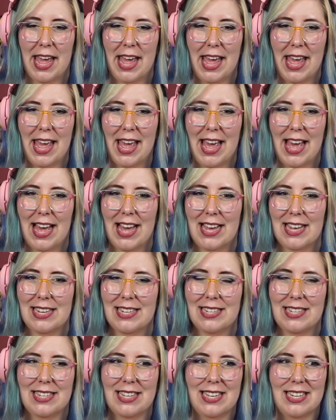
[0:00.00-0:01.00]

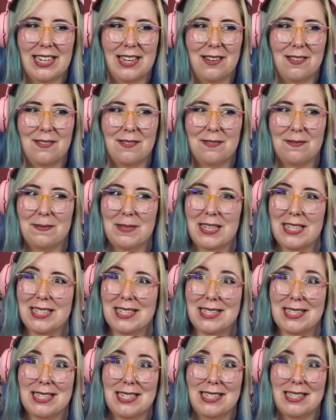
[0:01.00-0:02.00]
And, you know,
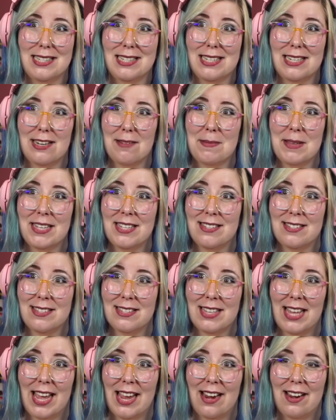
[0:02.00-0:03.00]
it's gonna be
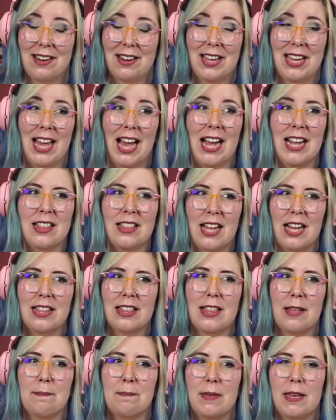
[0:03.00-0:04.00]
scary. I
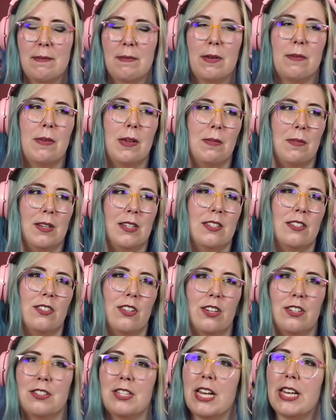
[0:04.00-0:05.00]
thought that maybe we would
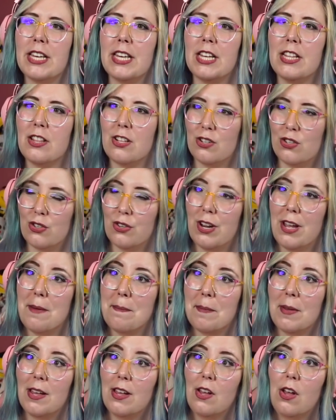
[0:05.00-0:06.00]
start taking the
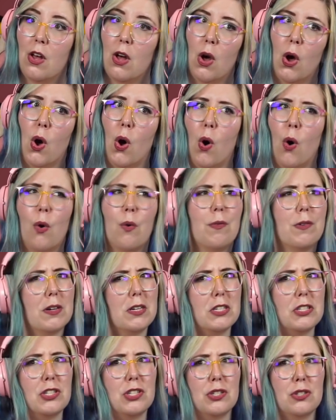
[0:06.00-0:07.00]
trip
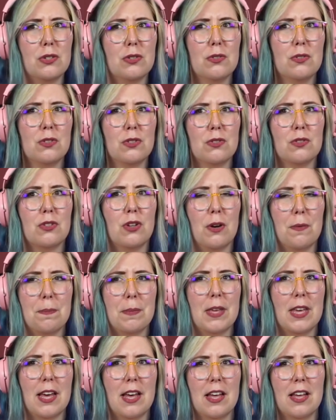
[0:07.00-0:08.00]
over to
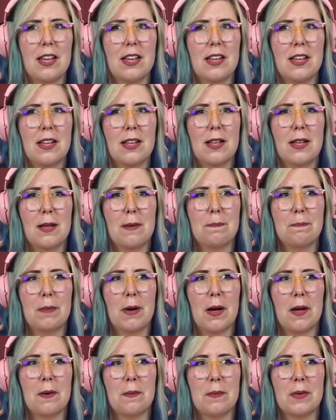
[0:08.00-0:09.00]
Newtopia,
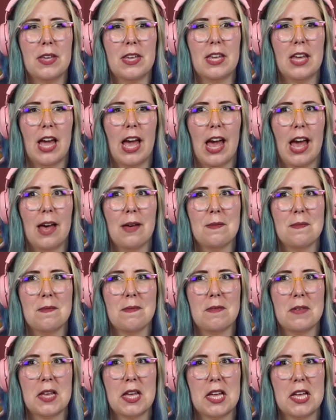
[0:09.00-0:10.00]
but we
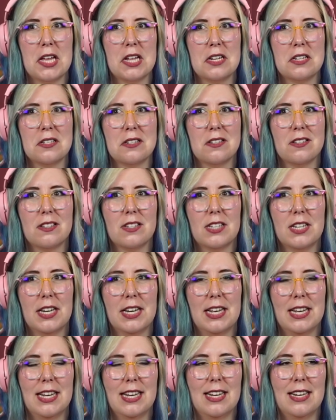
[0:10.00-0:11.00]
haven't.
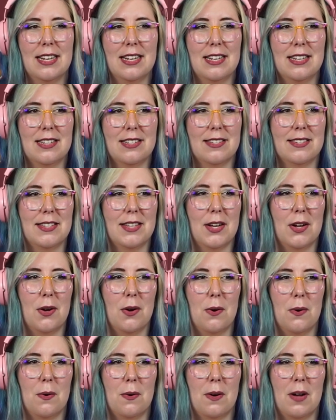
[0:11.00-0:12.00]

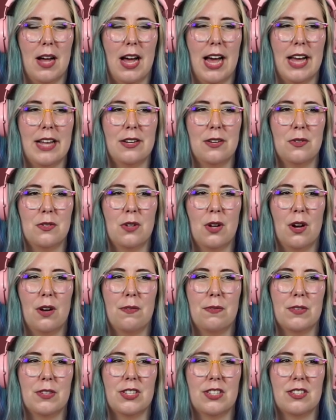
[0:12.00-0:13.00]
So, I don't know
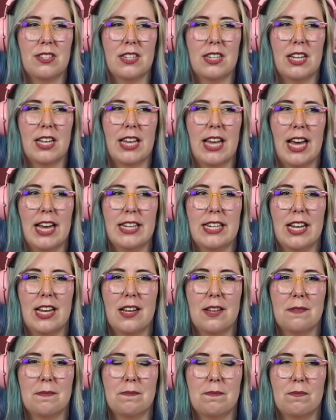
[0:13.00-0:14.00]
if we're just gonna kind
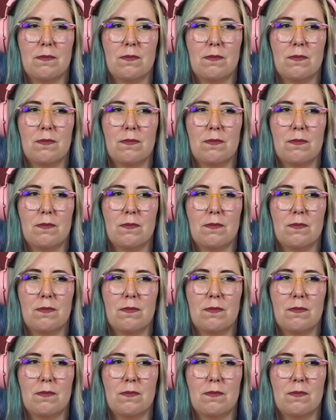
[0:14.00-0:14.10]
of